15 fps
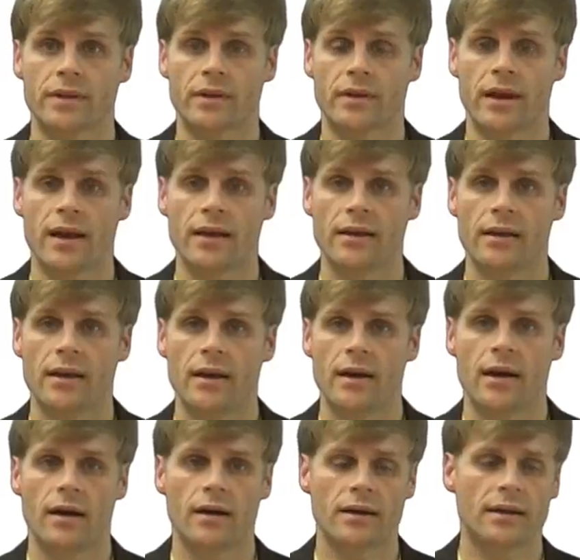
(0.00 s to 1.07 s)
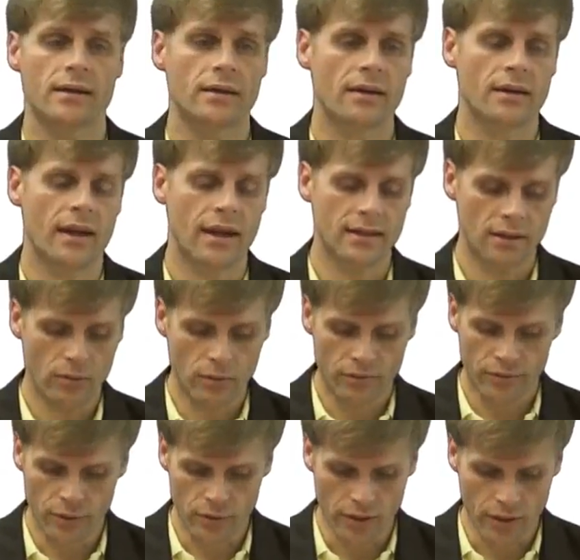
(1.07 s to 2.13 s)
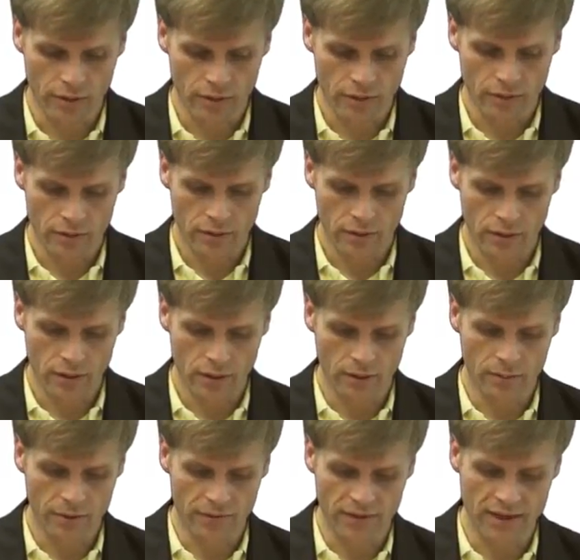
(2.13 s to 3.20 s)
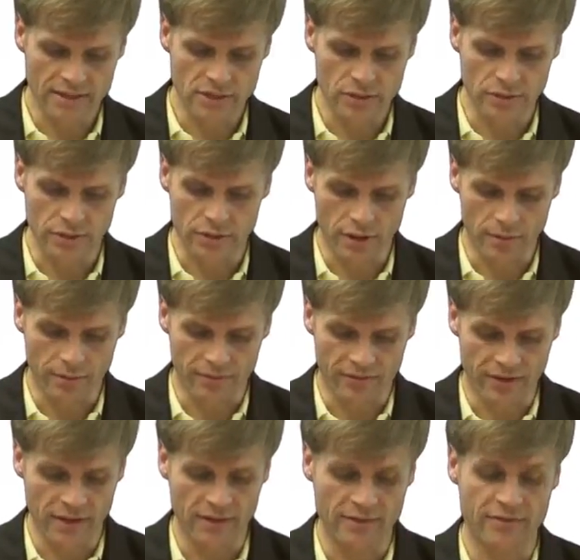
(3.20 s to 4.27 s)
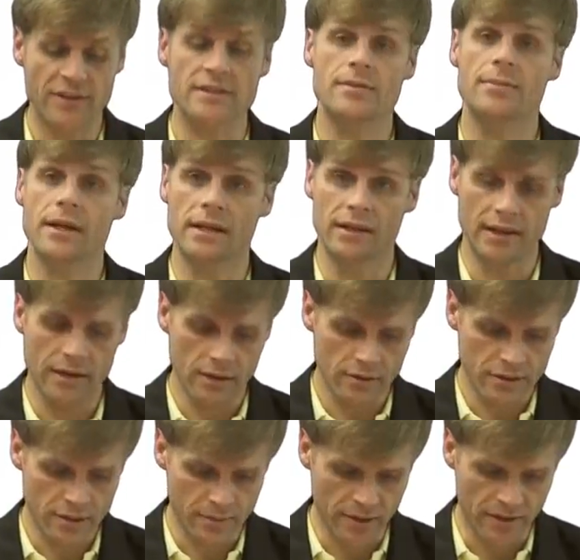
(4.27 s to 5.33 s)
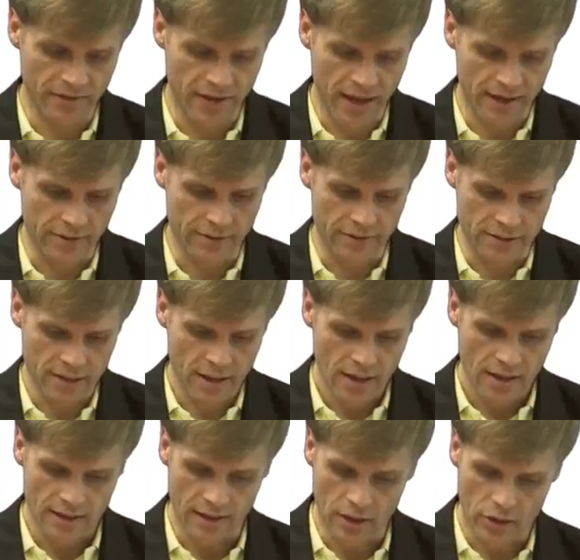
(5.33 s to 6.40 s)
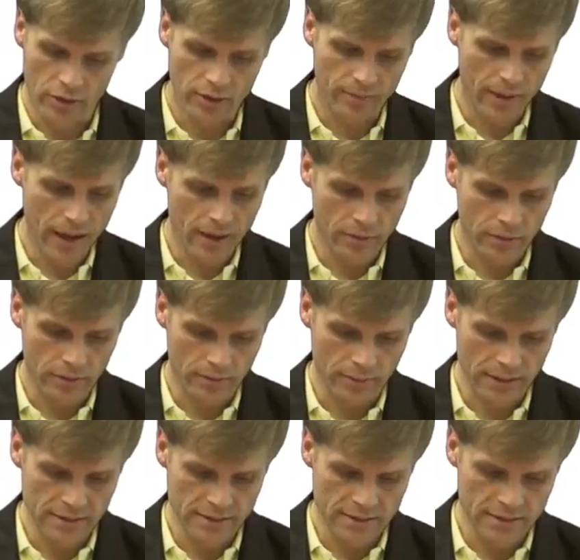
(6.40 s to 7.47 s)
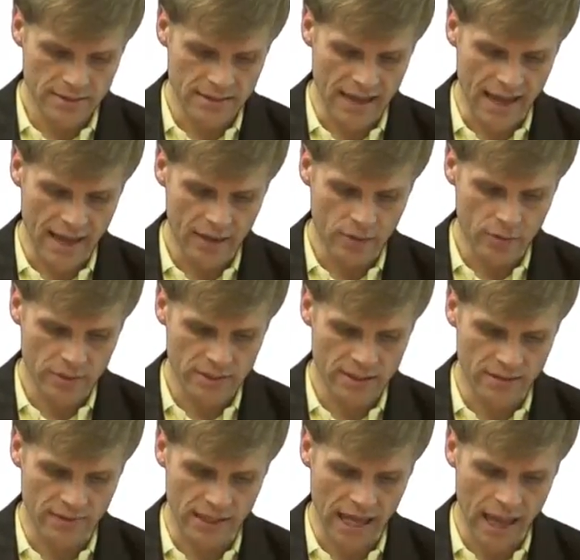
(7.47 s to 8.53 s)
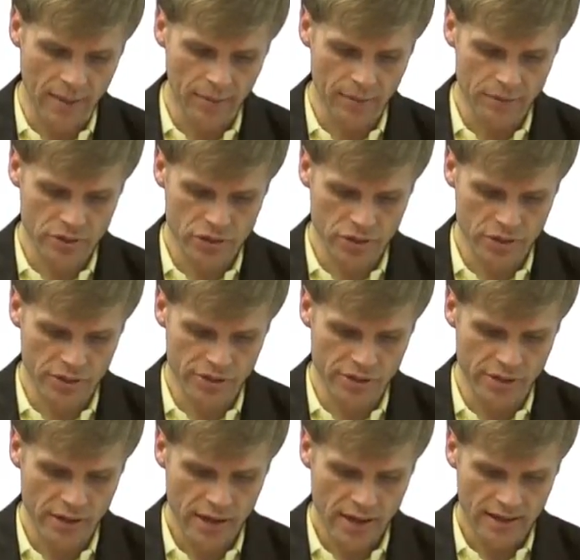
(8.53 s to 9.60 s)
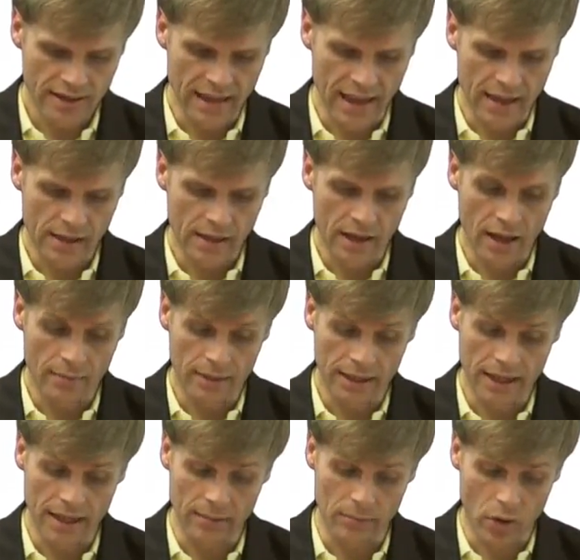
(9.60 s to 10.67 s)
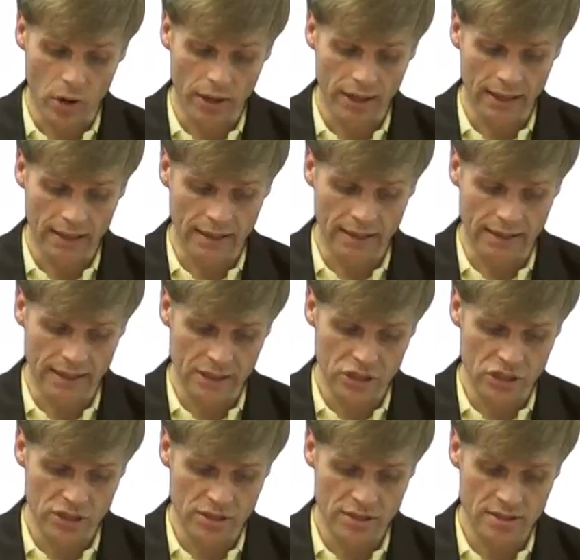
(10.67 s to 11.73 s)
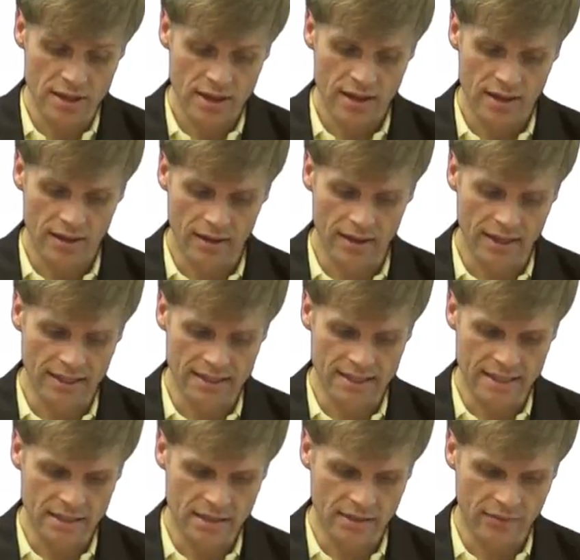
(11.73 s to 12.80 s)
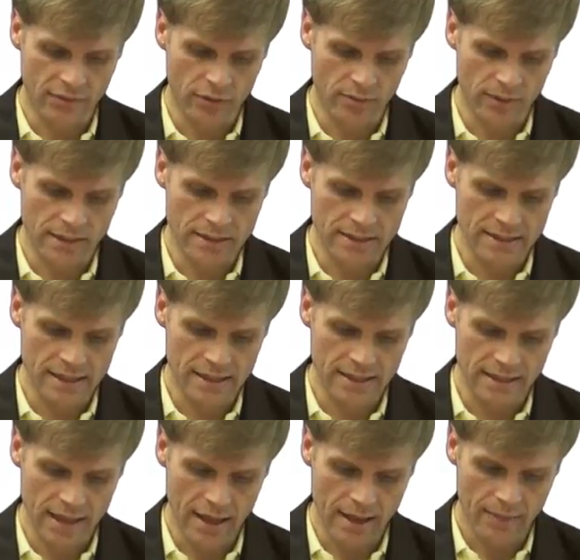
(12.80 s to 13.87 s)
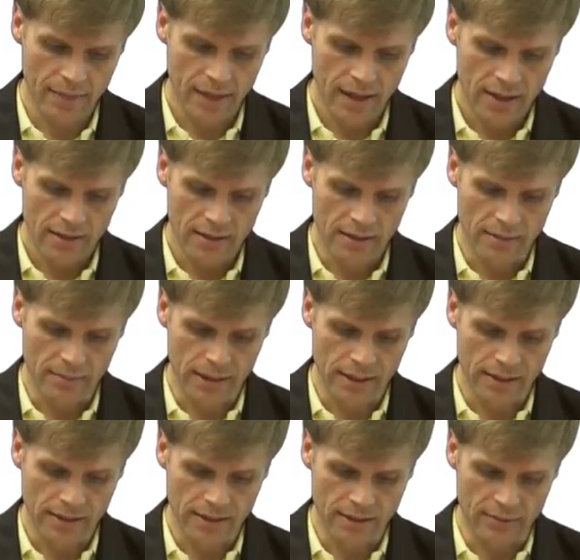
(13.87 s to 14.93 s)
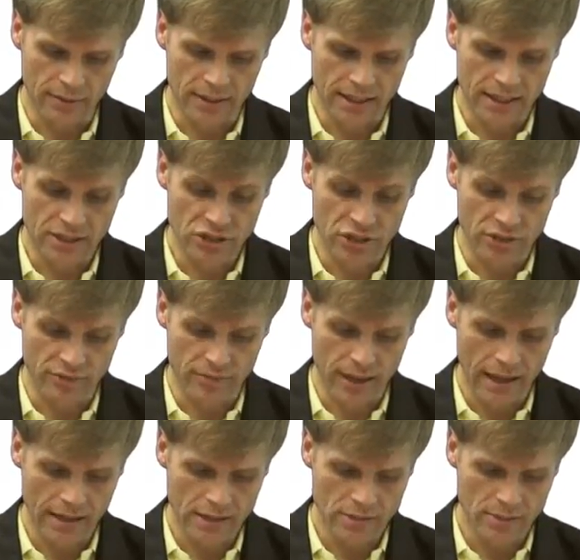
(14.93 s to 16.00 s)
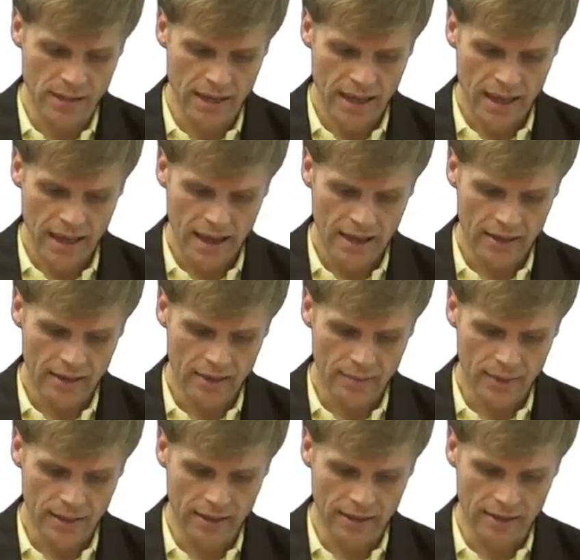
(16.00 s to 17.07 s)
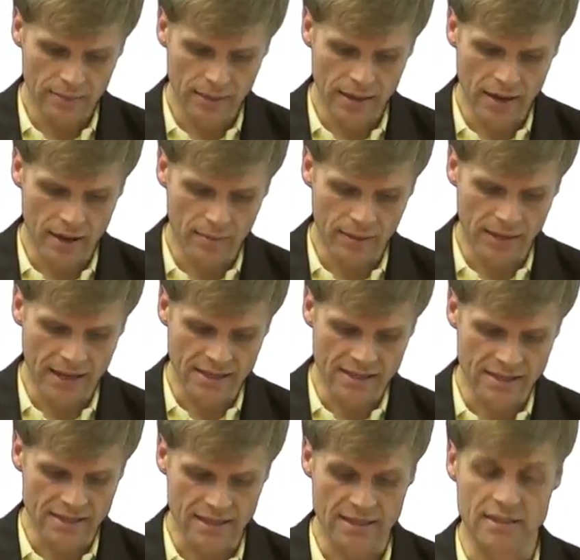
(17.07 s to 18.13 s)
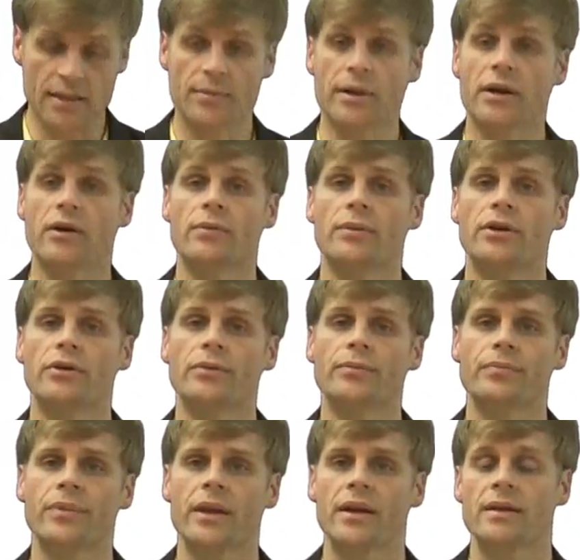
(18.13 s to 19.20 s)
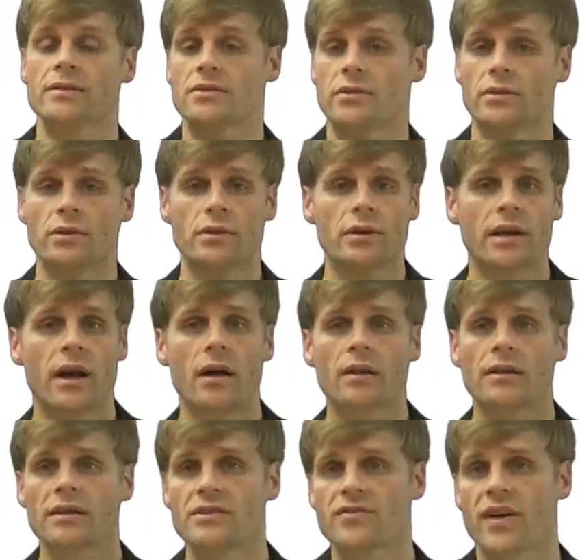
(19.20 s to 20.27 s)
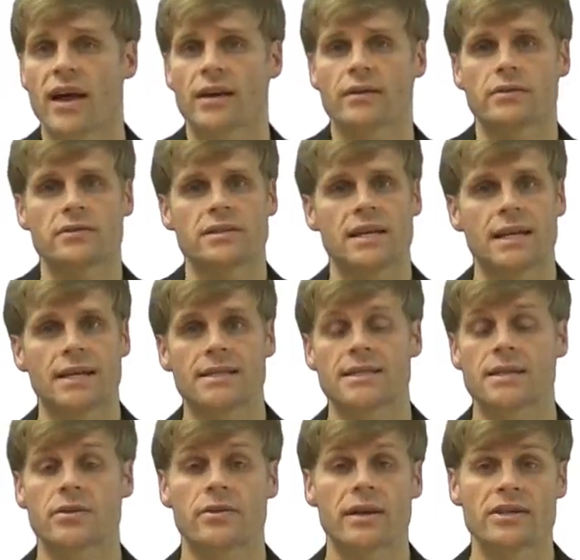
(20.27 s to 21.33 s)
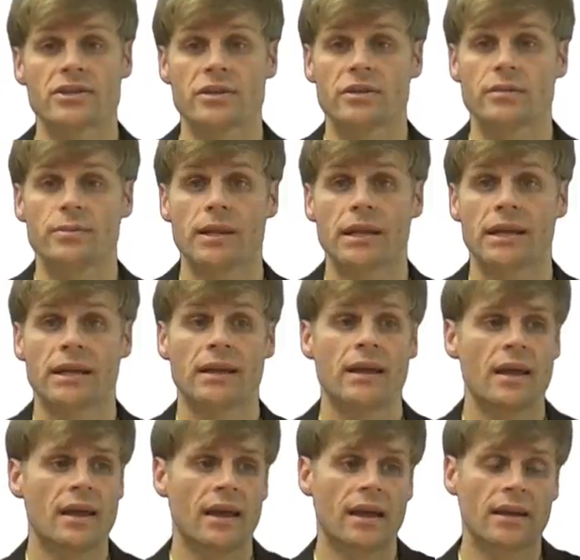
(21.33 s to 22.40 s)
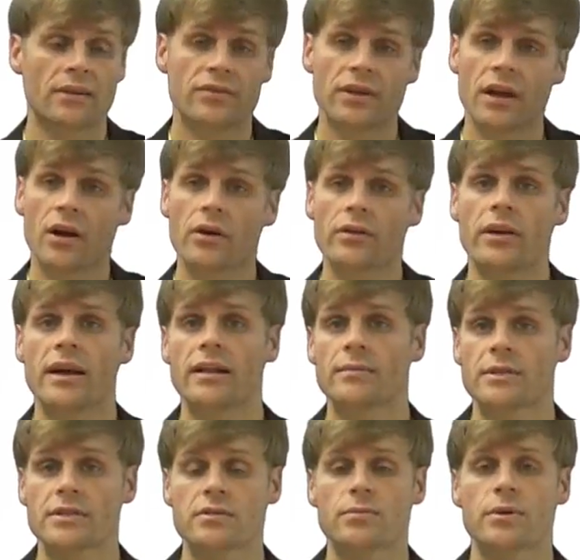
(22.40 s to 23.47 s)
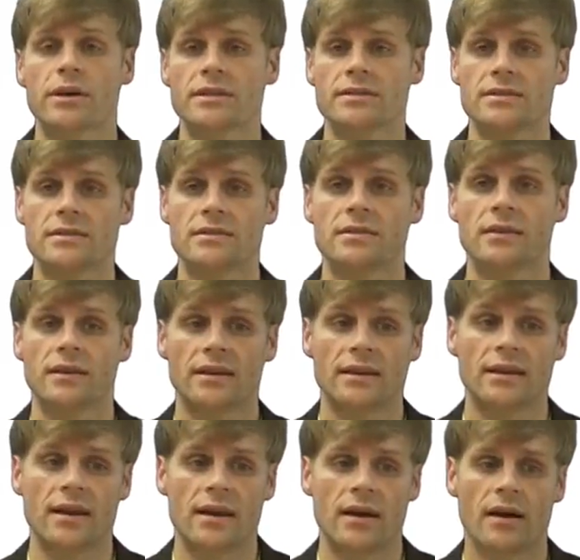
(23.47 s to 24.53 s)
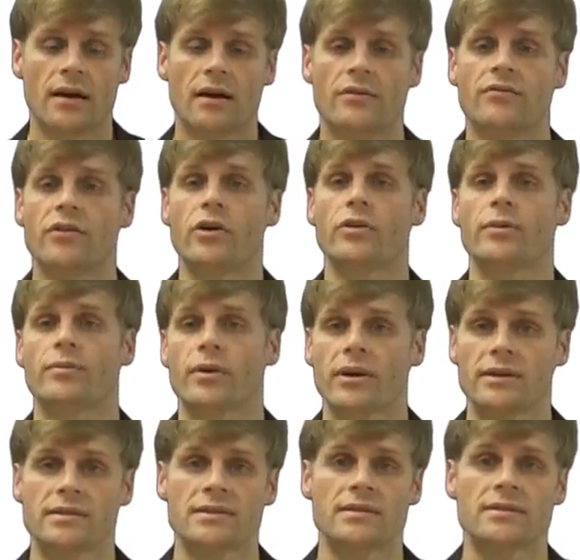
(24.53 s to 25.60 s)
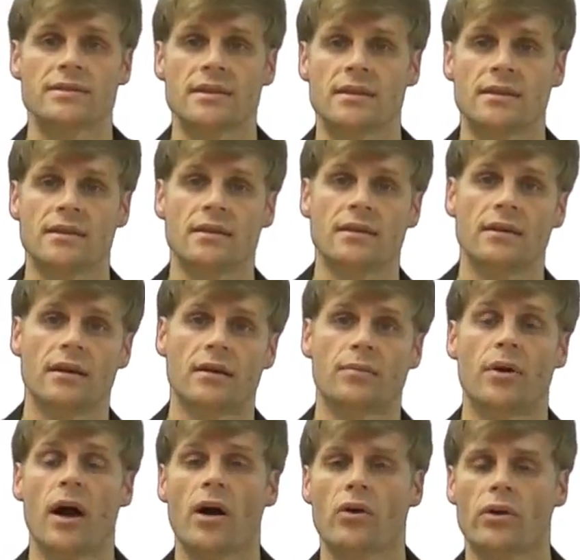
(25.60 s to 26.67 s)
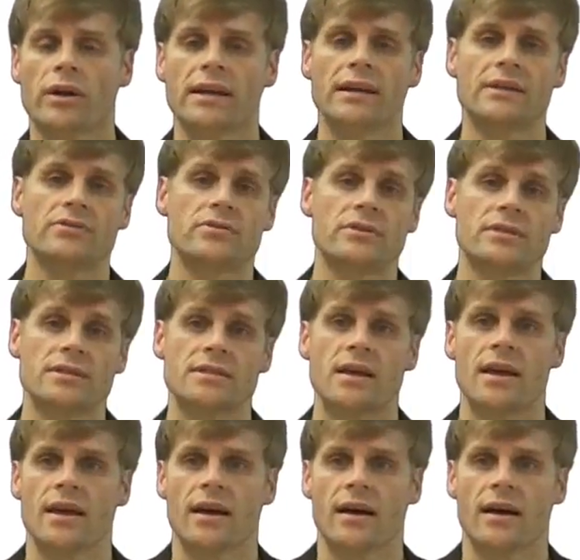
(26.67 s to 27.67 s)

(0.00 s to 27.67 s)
Okay, uh, and they'll review another uh, a number of things to determine fe feasibility. Here are some of the factors: the earning power of the business, the adequacy of the capital structure, the economic and market conditions uh, existing for the business at the time, the ability and retention of management, and the ability to meet obligations as they become due. So they'll look at all of these factors in consideration of the plan, and if the other elements are present, the uh, voting presence, the uh, priority interest,